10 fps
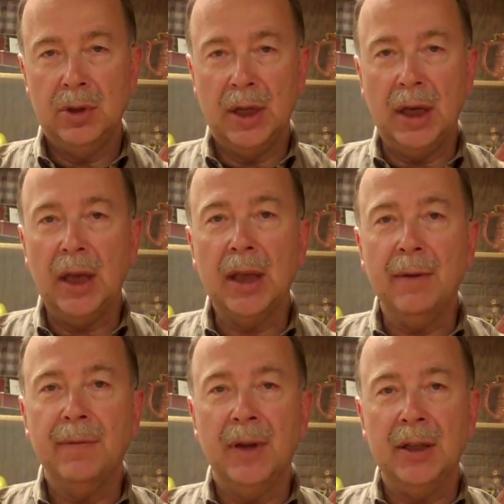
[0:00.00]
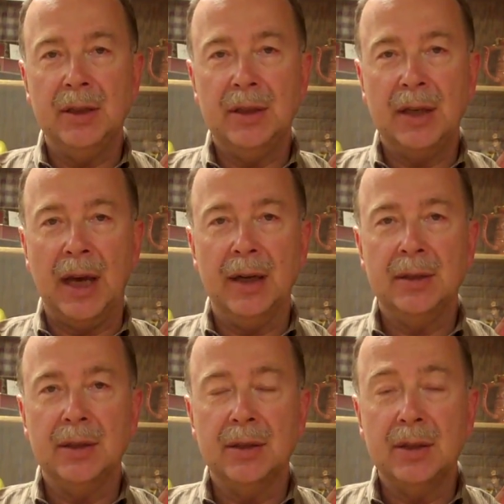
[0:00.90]
Today that funded
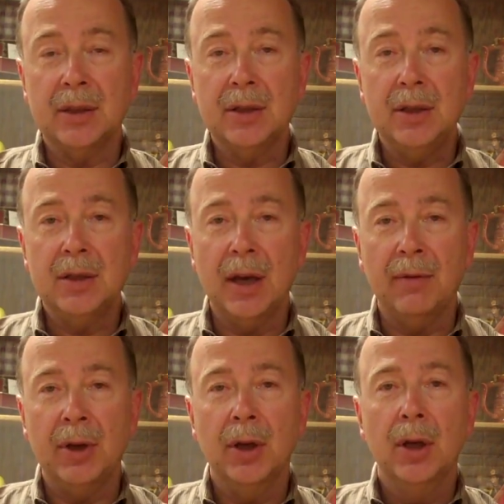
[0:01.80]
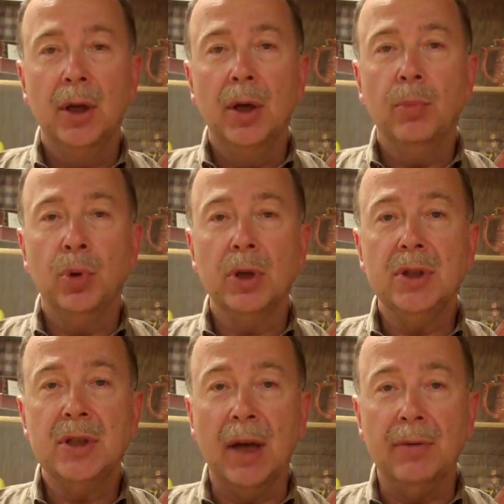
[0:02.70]
status is
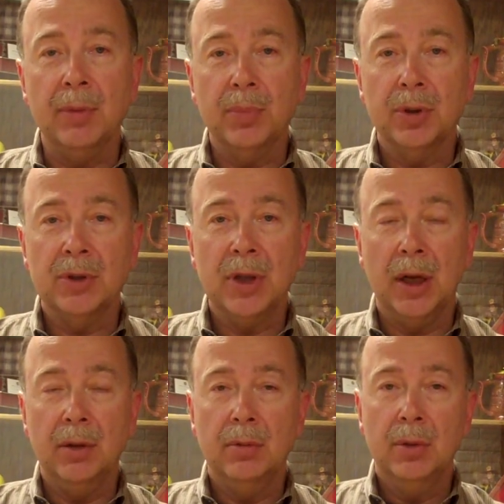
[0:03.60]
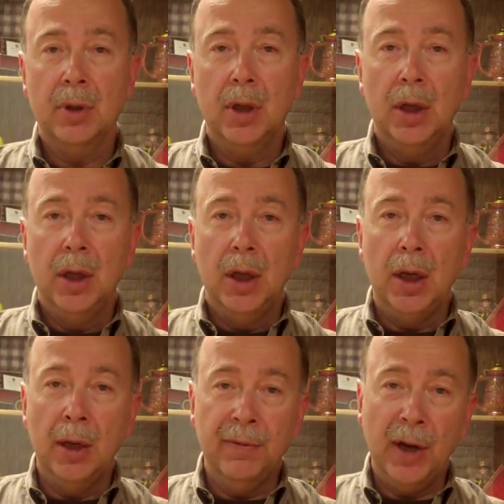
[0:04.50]
67.7%.
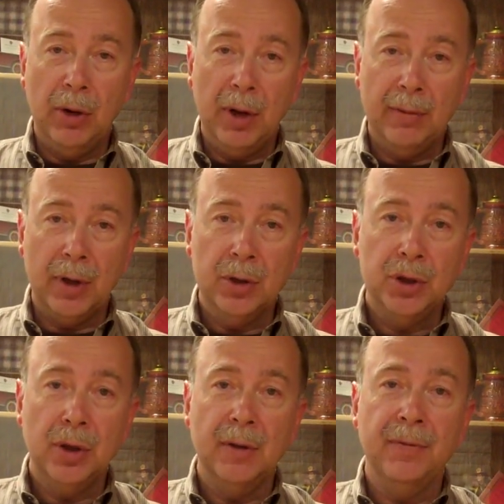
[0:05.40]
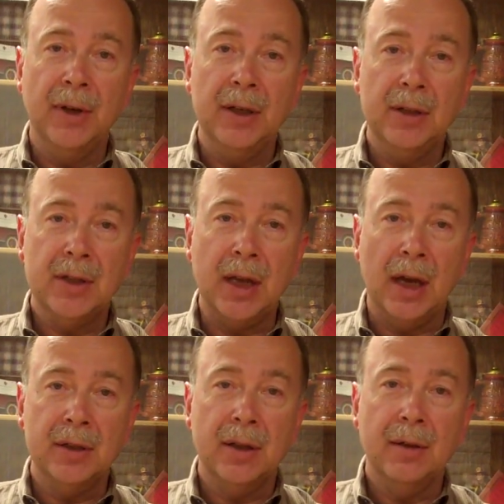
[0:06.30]
If, however, should the funded
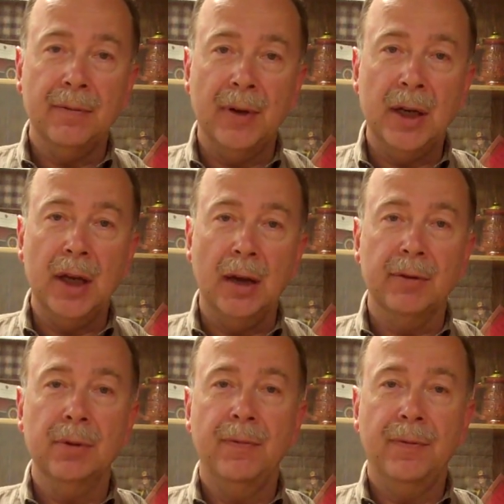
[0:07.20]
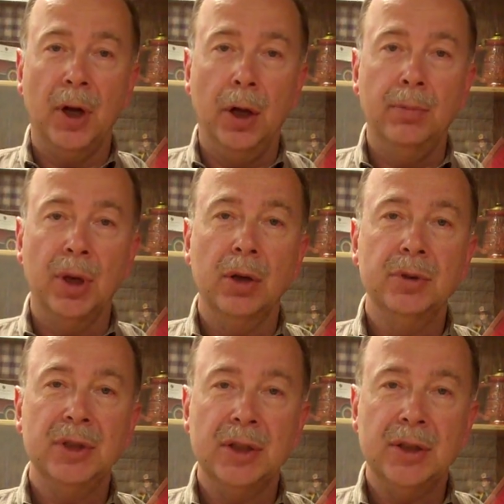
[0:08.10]
status of the fund ever fall
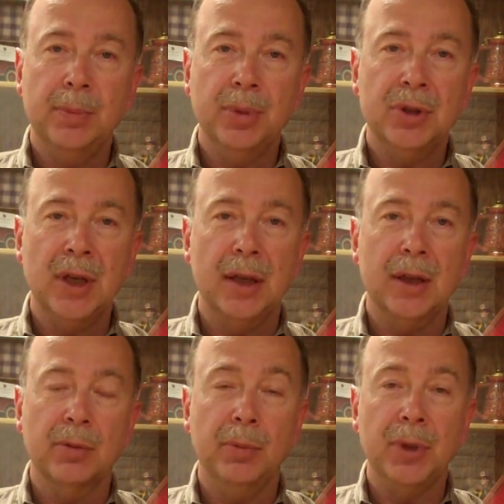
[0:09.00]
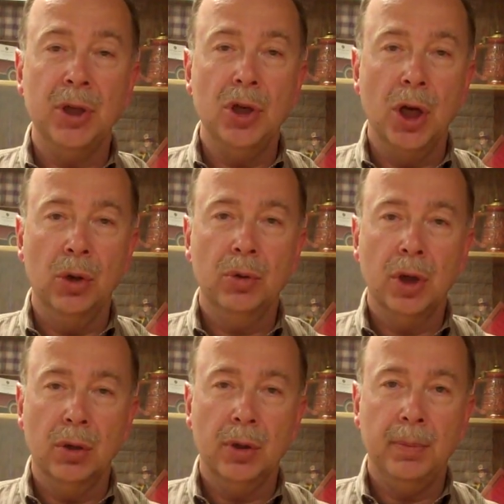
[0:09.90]
below 60%, there will be no
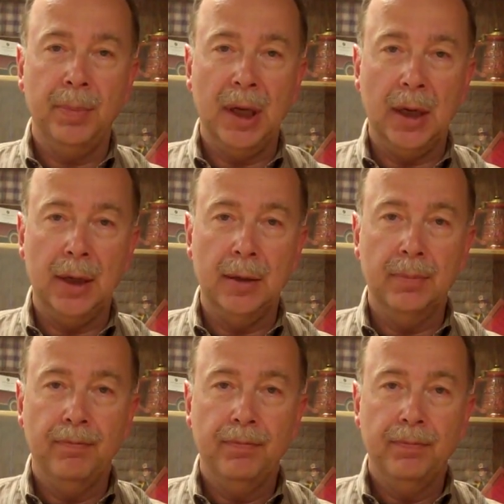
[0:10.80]
COLA paid.